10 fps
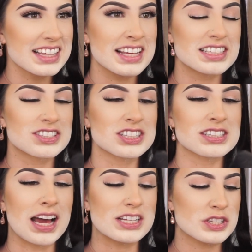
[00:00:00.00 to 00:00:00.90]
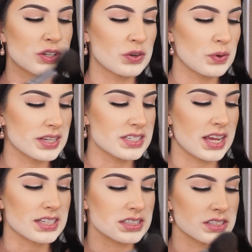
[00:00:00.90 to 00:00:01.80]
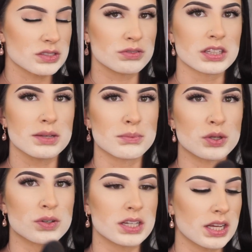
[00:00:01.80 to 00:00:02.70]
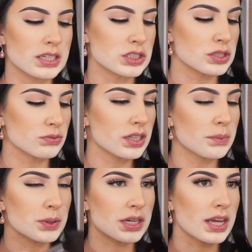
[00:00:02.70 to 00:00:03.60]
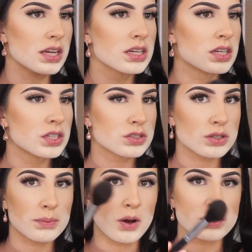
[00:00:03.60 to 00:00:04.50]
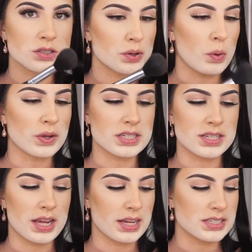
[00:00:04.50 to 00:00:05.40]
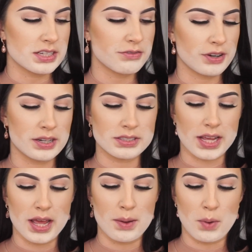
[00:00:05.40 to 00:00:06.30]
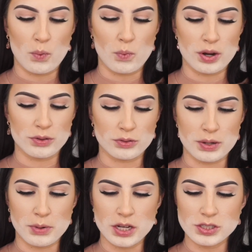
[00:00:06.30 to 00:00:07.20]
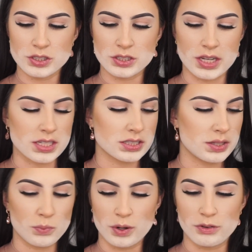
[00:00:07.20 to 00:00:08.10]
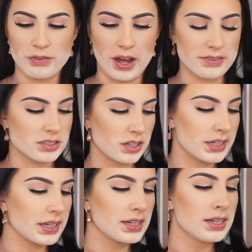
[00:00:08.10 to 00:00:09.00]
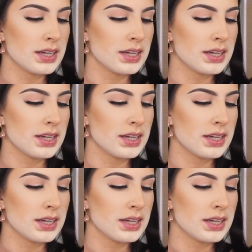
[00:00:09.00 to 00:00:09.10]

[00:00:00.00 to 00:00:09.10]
It's just not too intense. It's really muted and just really pretty. So I'm also going to take a different M103 brush. Yes, 105, sorry.